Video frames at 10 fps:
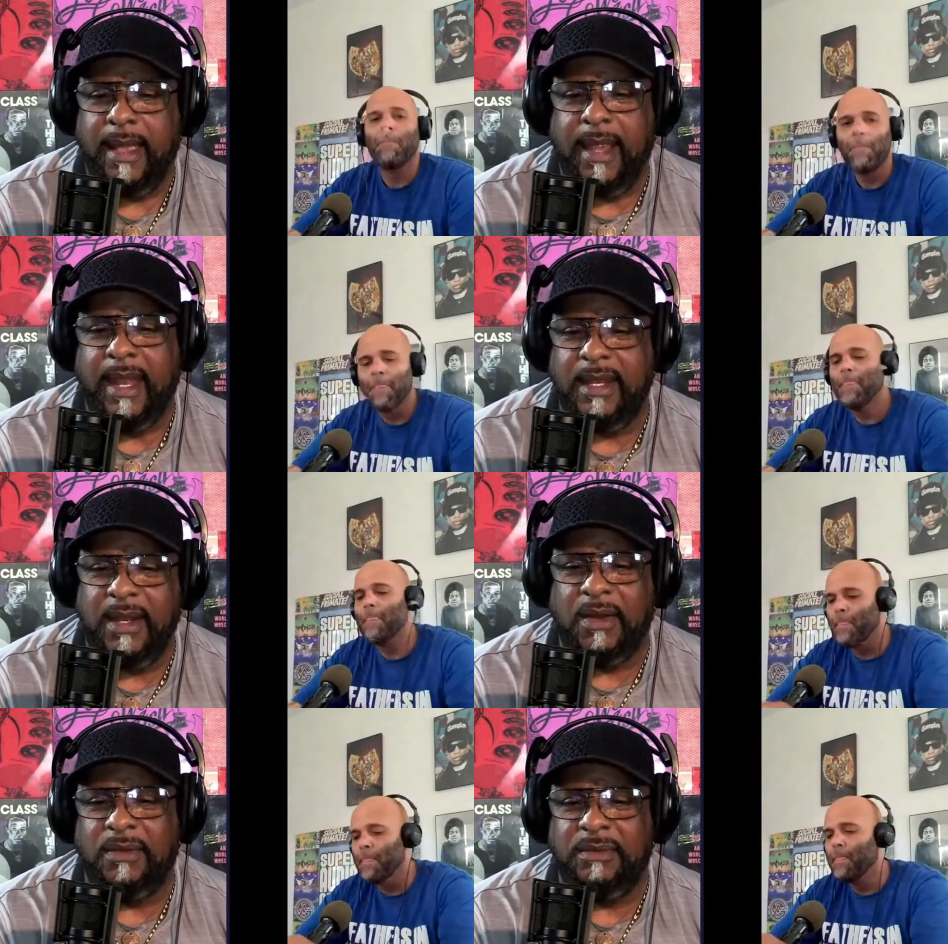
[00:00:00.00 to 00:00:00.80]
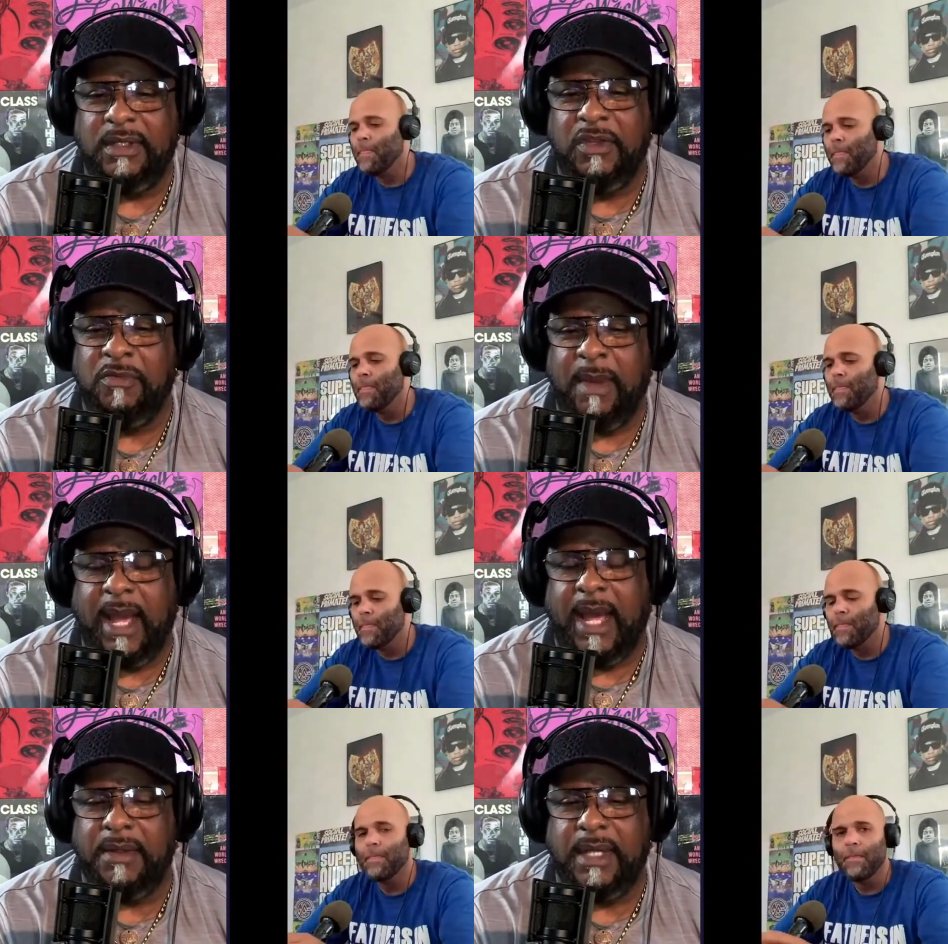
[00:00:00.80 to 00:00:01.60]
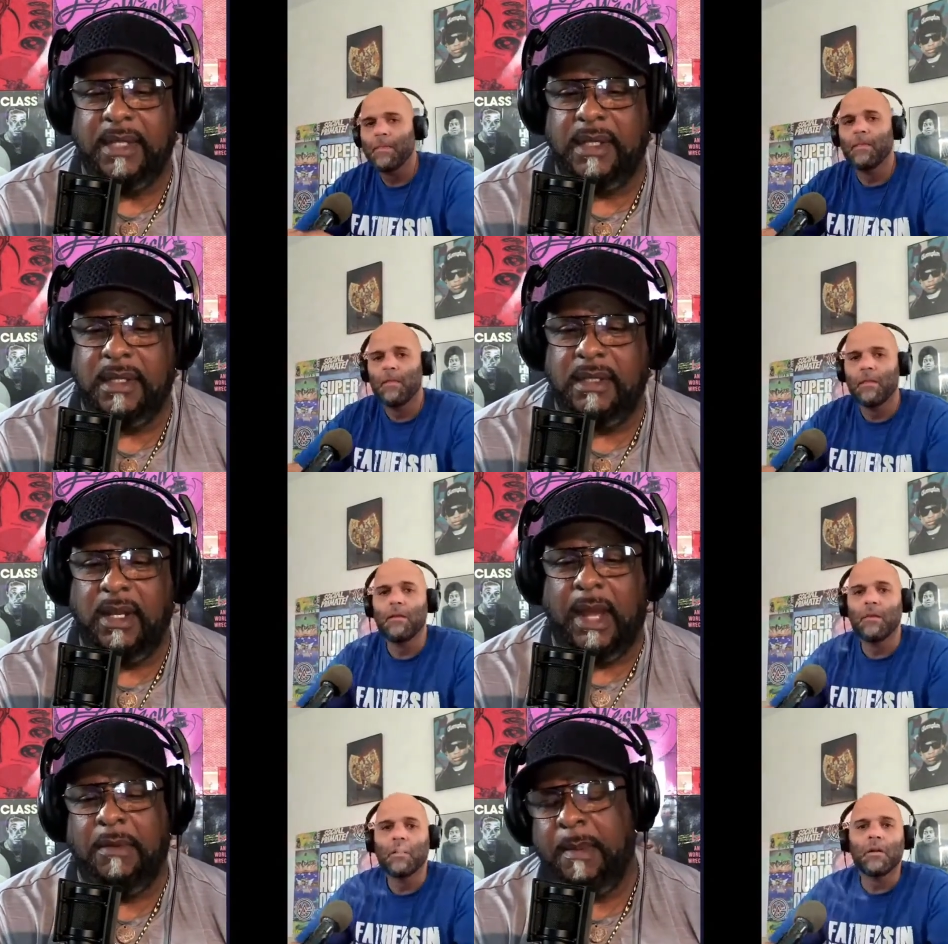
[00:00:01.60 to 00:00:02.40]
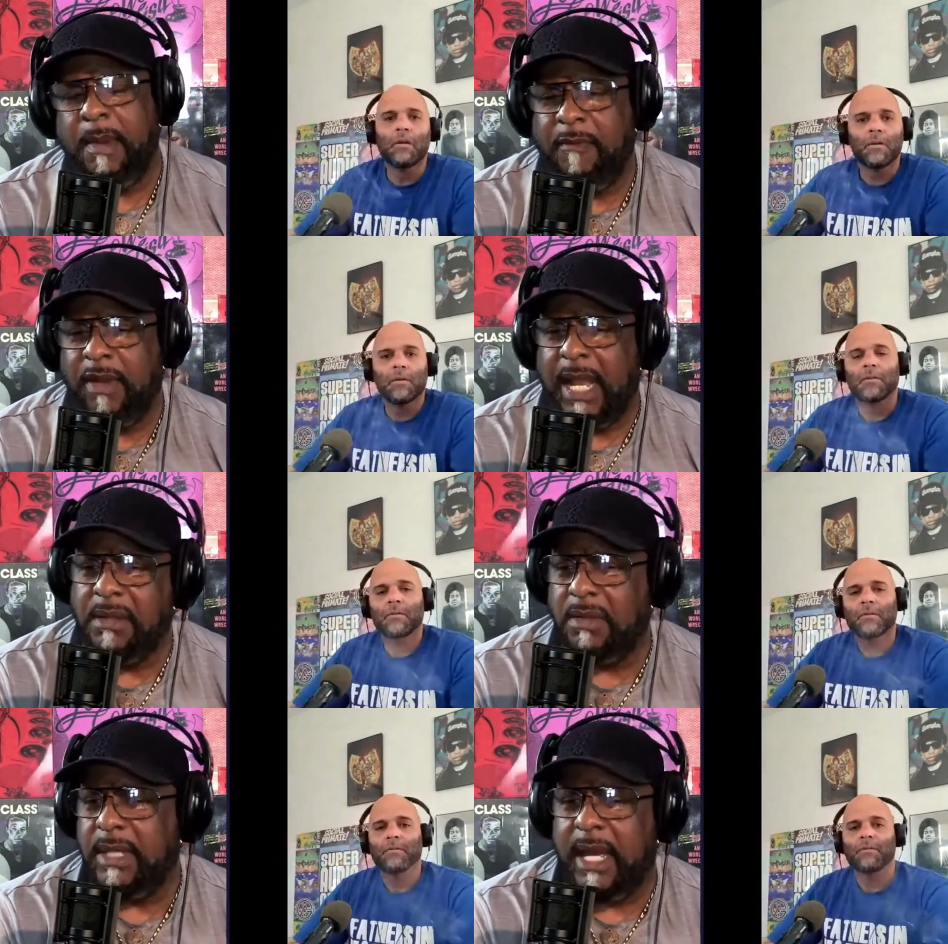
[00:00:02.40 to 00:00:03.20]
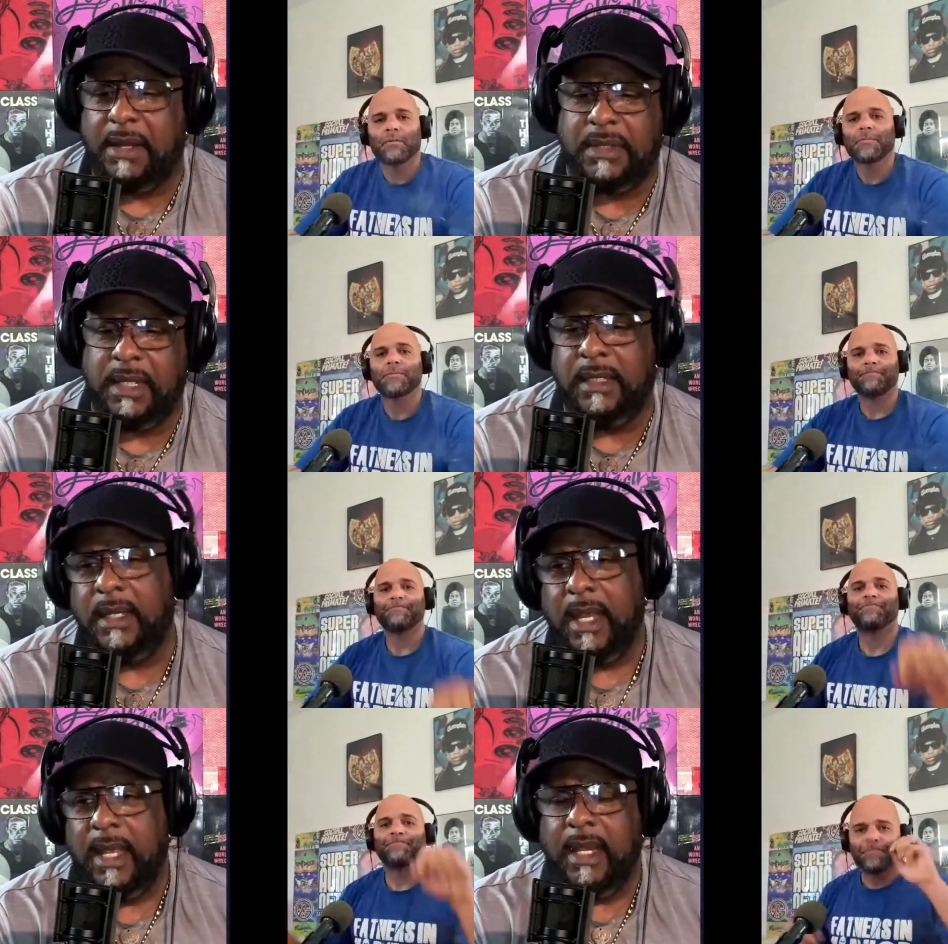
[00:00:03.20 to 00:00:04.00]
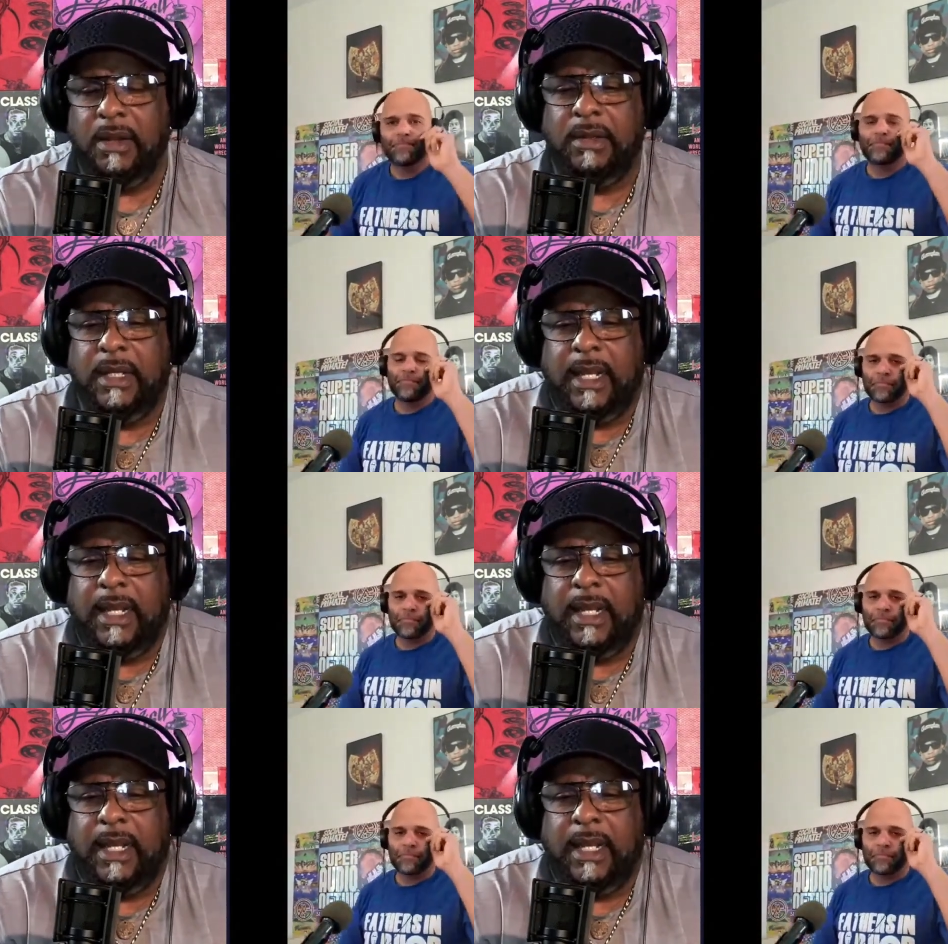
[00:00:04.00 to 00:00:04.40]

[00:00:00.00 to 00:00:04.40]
Speaker 1: and you know use my house as his you know I was Ronaldo's house, and you know